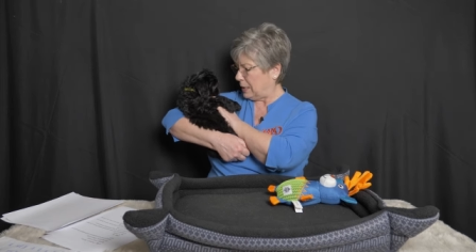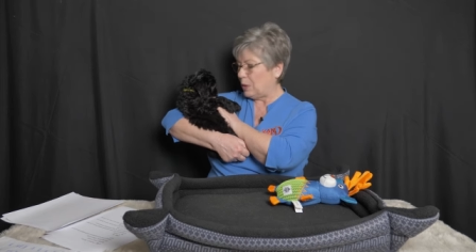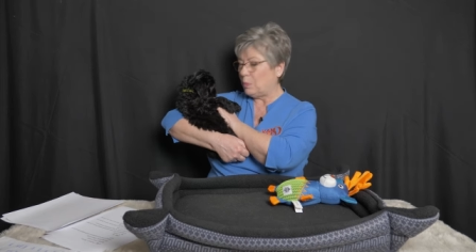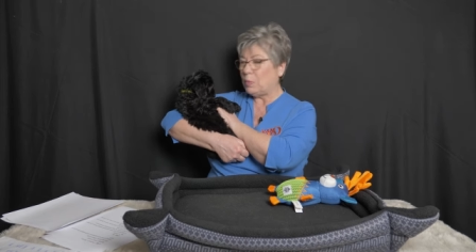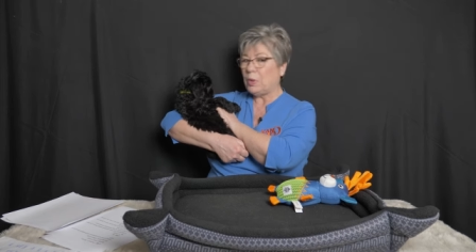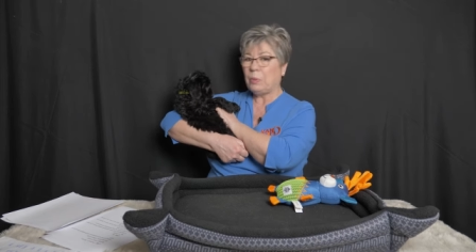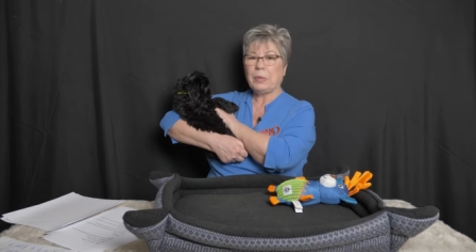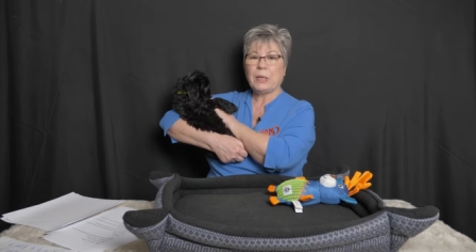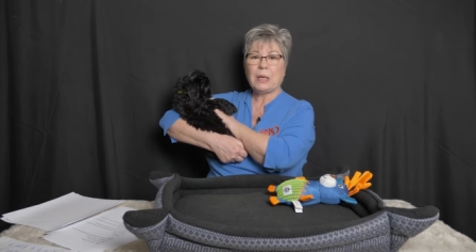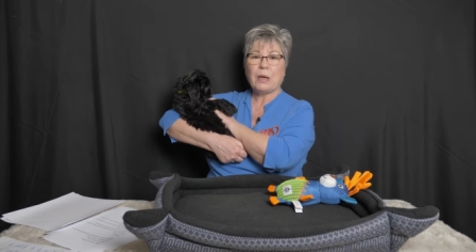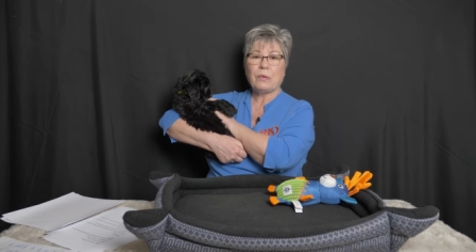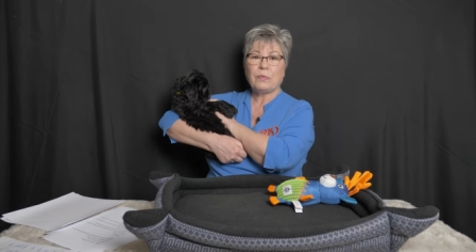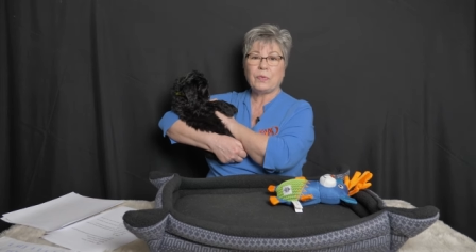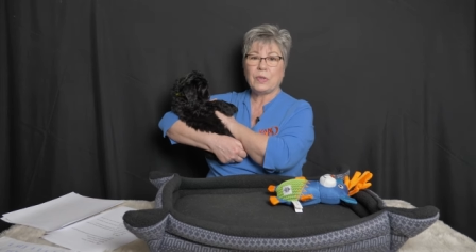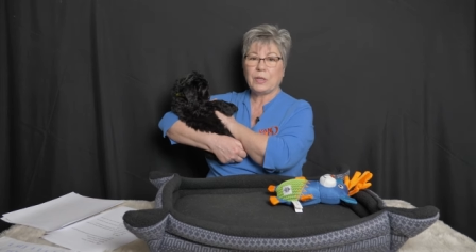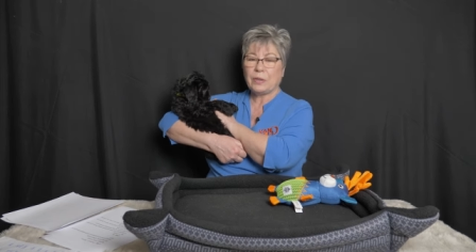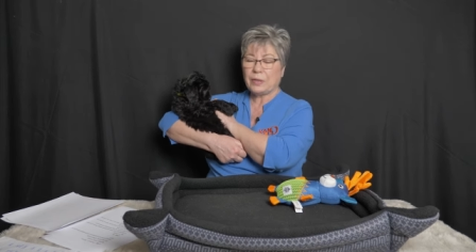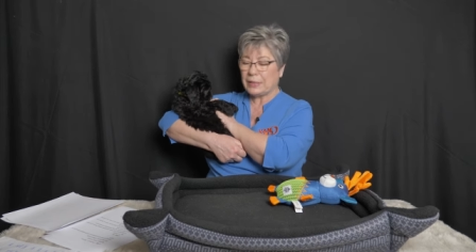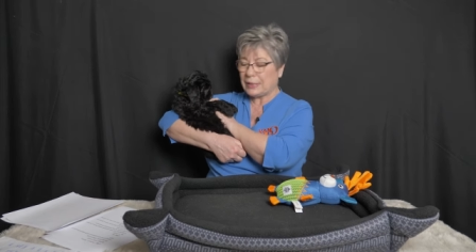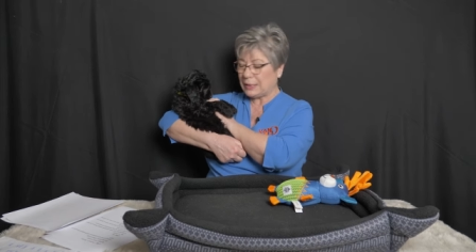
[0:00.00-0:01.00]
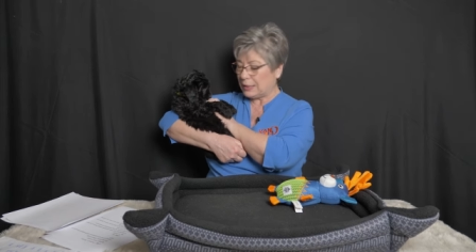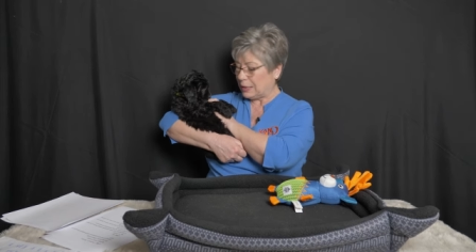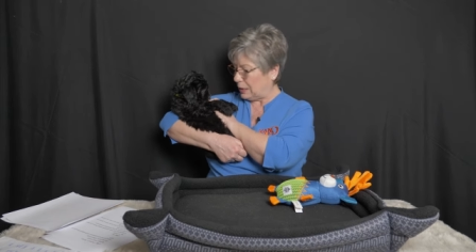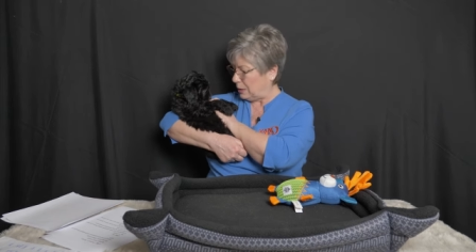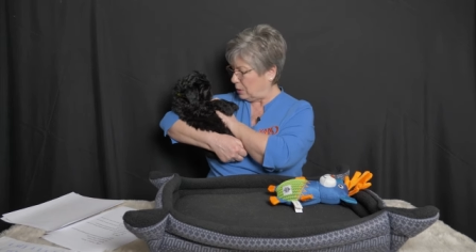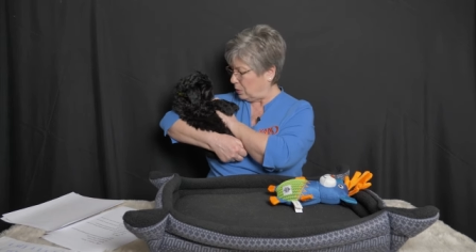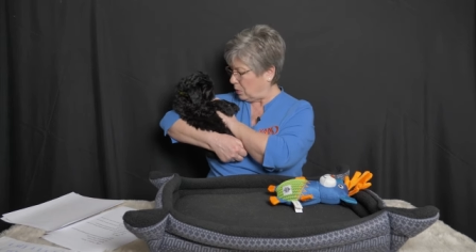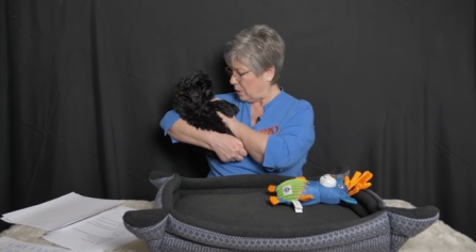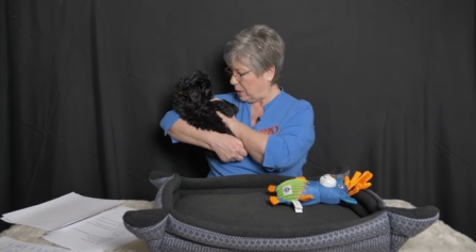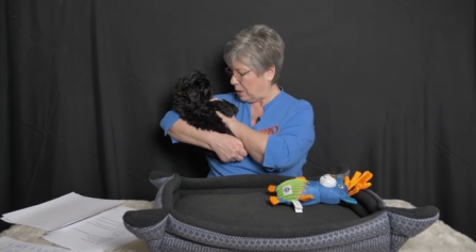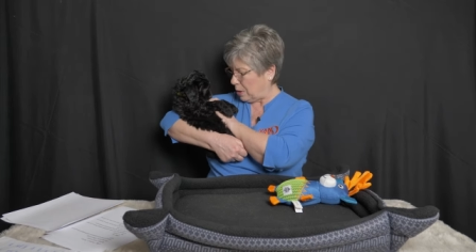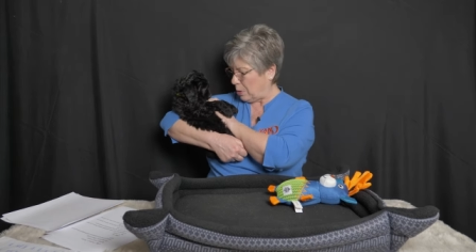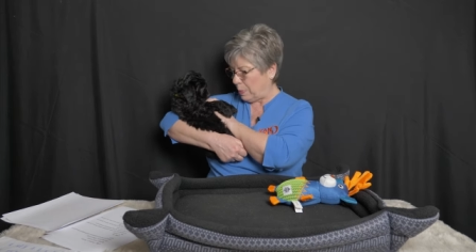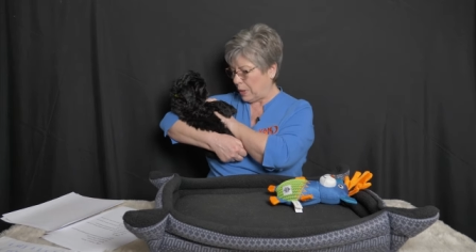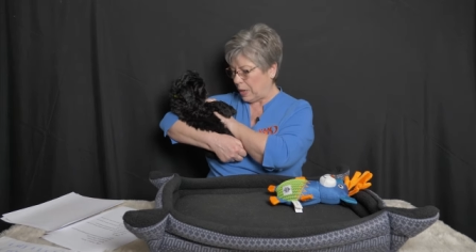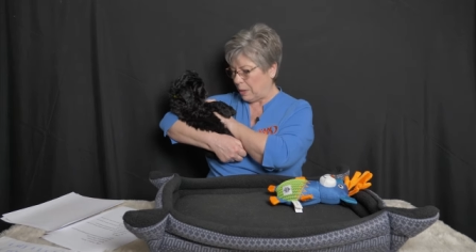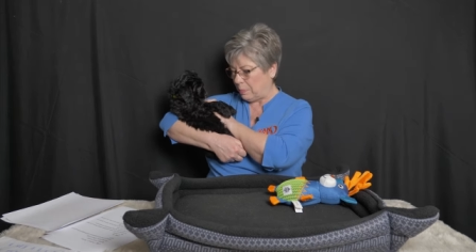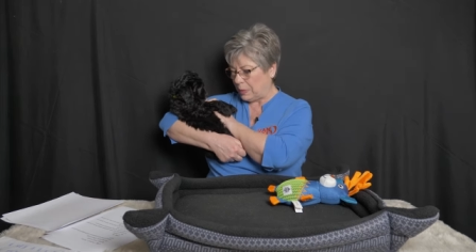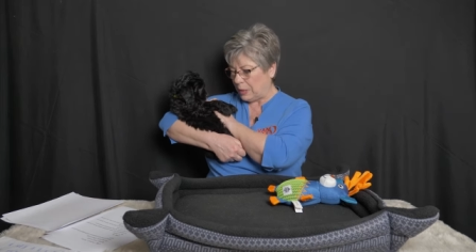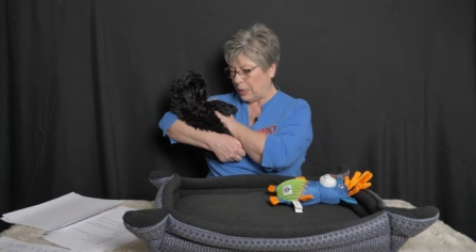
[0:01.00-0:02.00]
He will be a furiously loyal
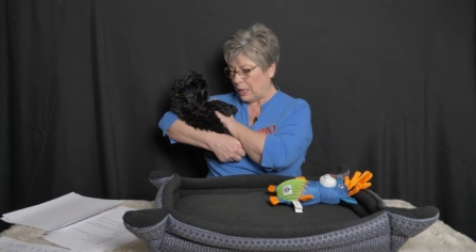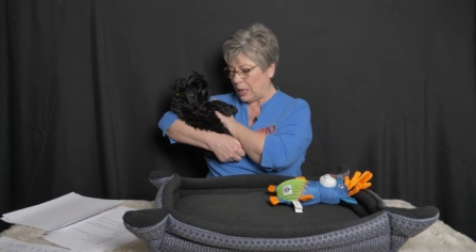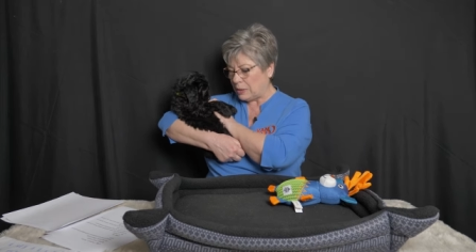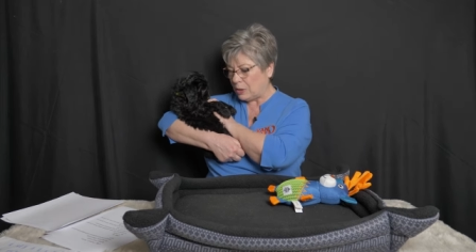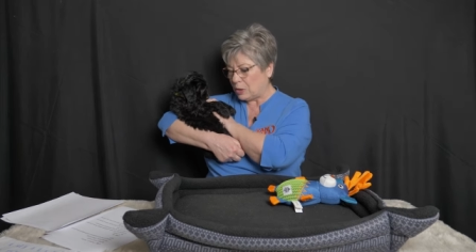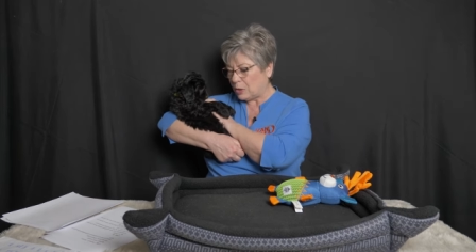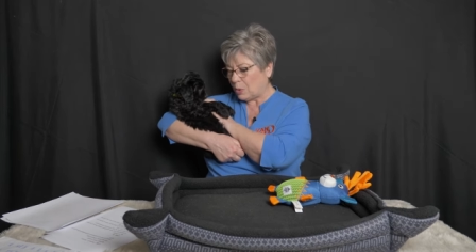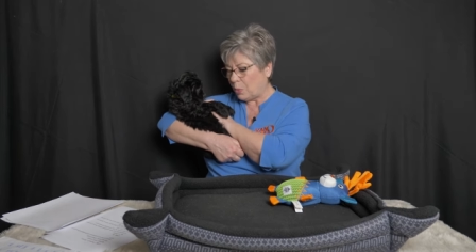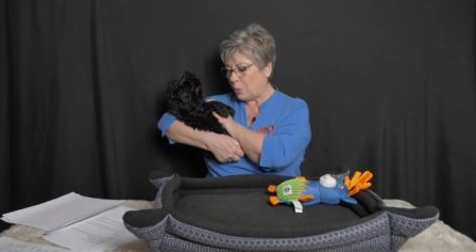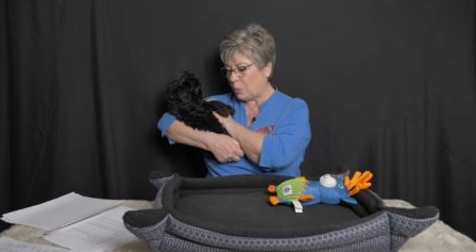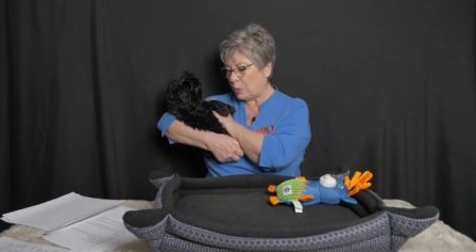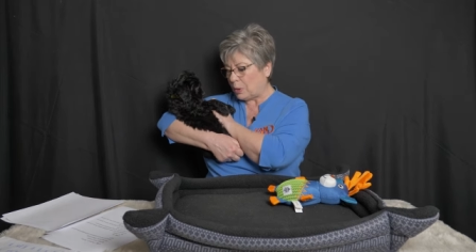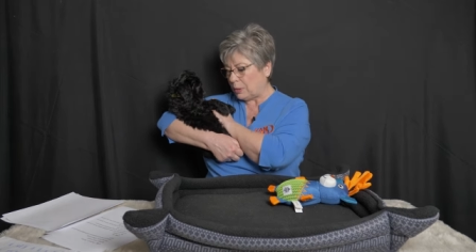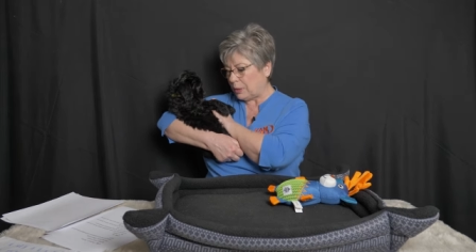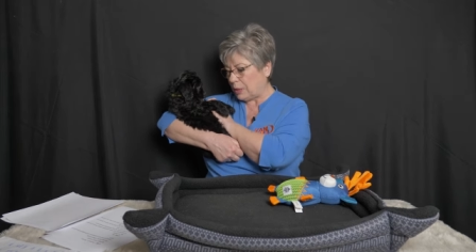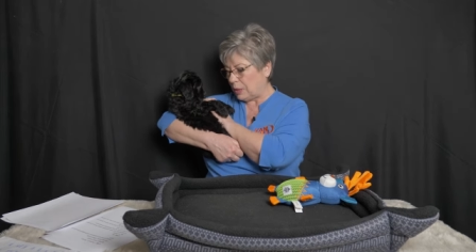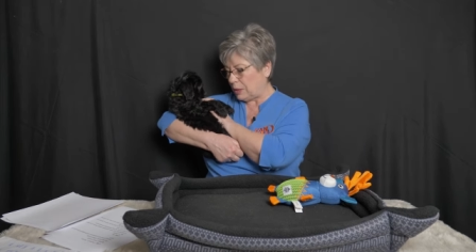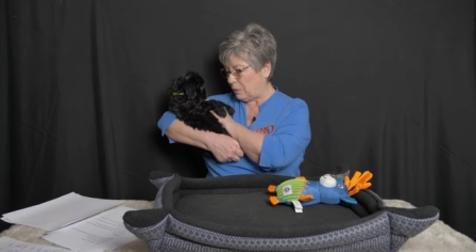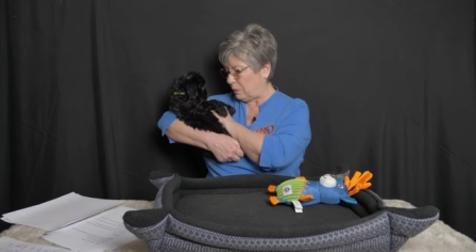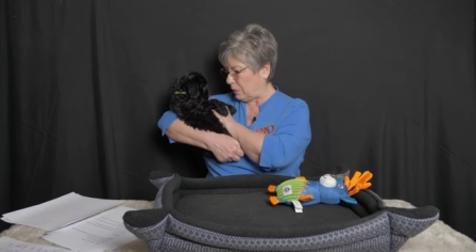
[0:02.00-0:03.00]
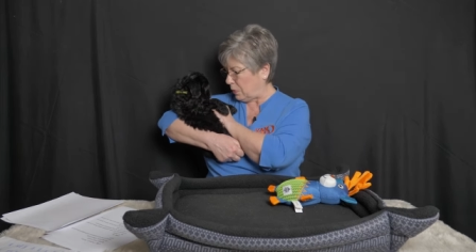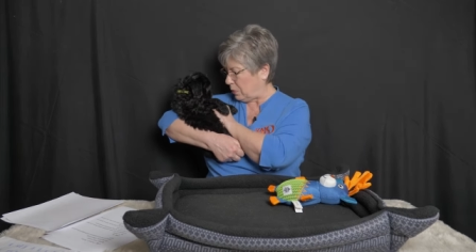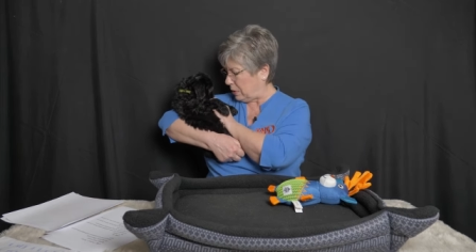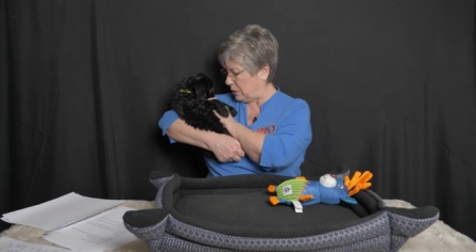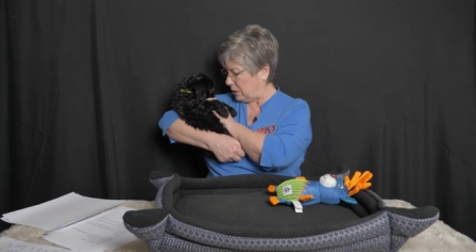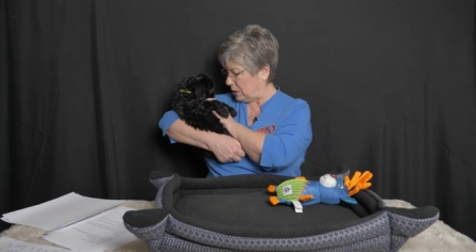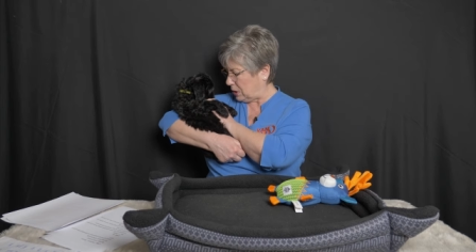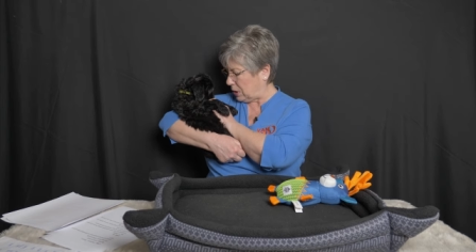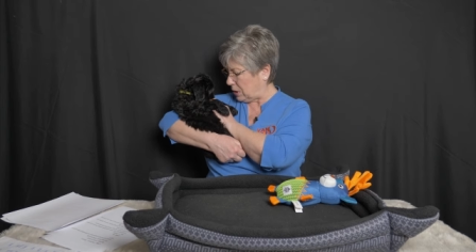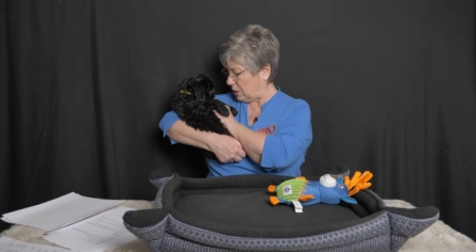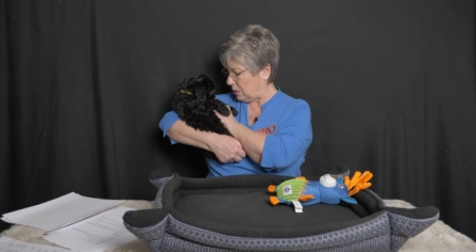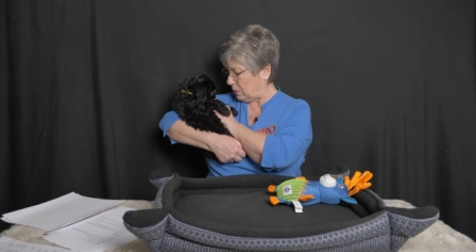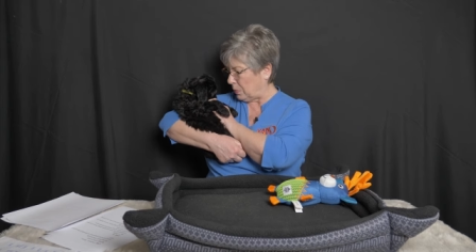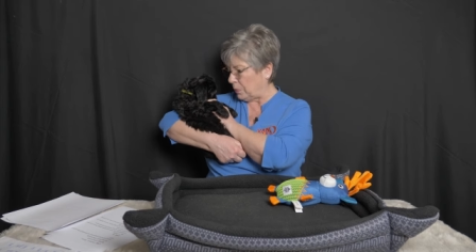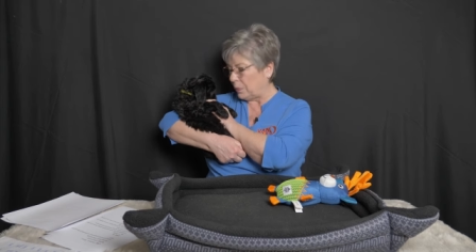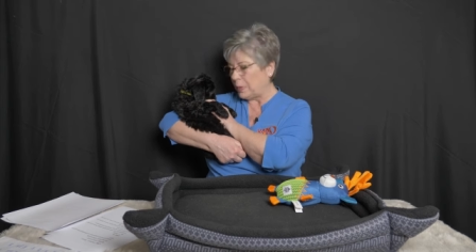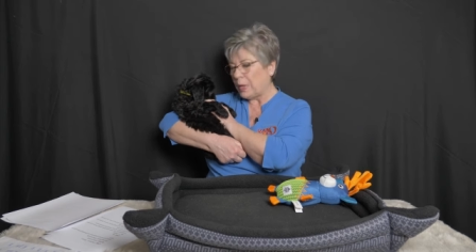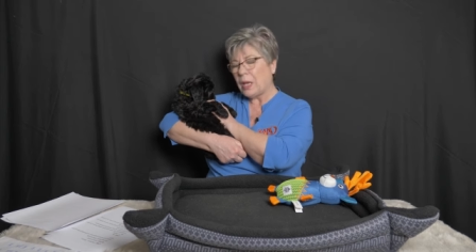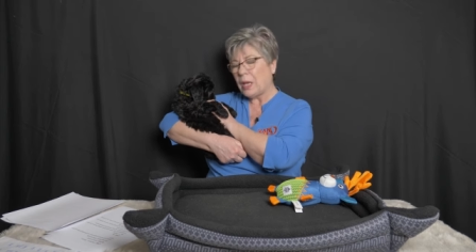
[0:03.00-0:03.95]
puppy and totally devoted to you.